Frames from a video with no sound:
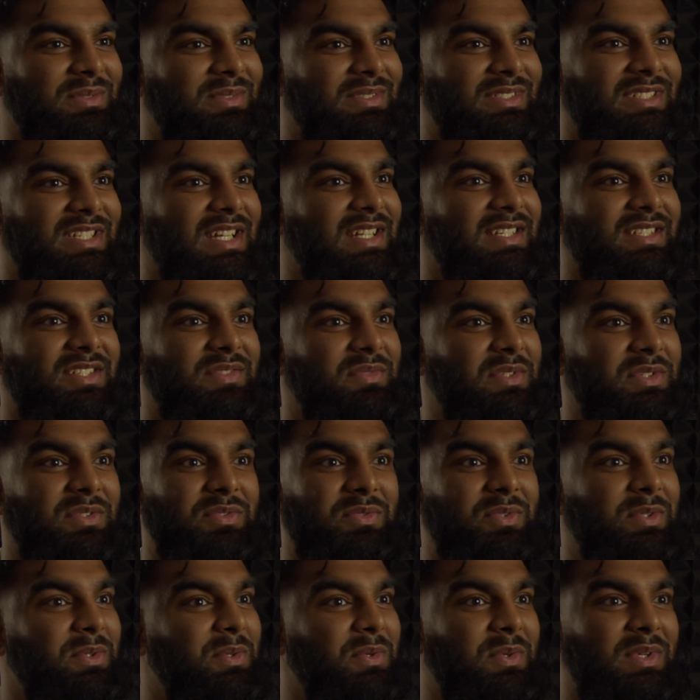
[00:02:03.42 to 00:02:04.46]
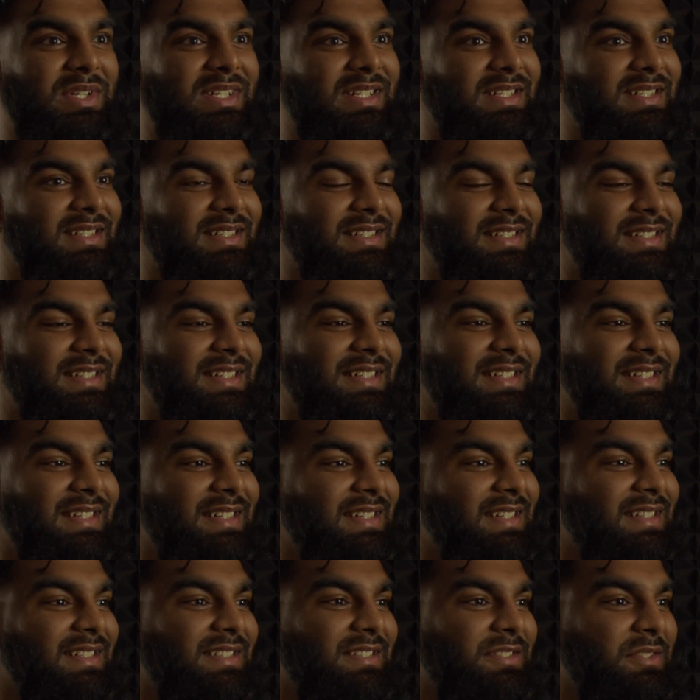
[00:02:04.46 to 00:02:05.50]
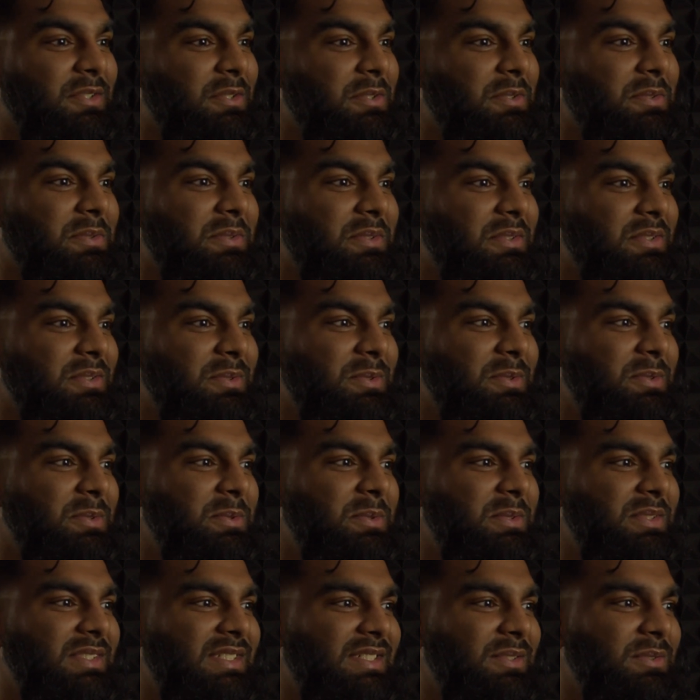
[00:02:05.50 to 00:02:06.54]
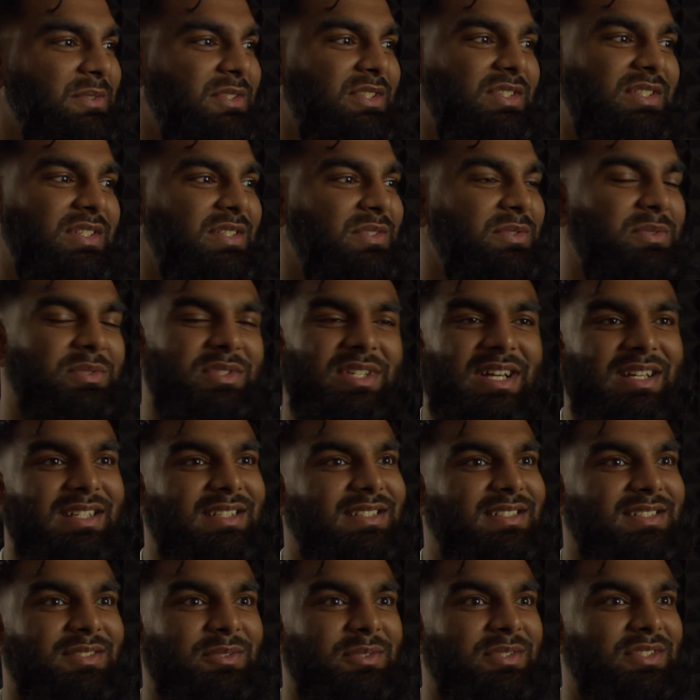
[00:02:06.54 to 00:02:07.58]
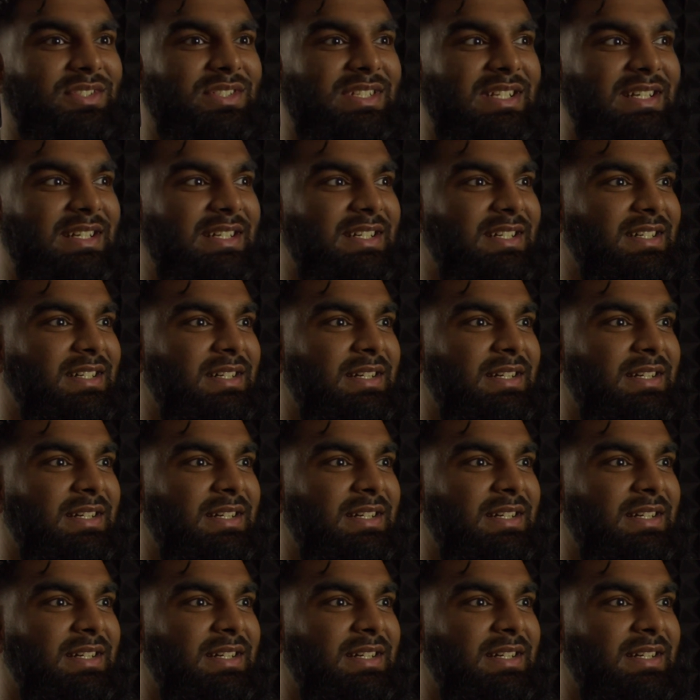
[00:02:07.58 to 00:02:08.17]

changes things real quick. So it was just a new challenge. It was just like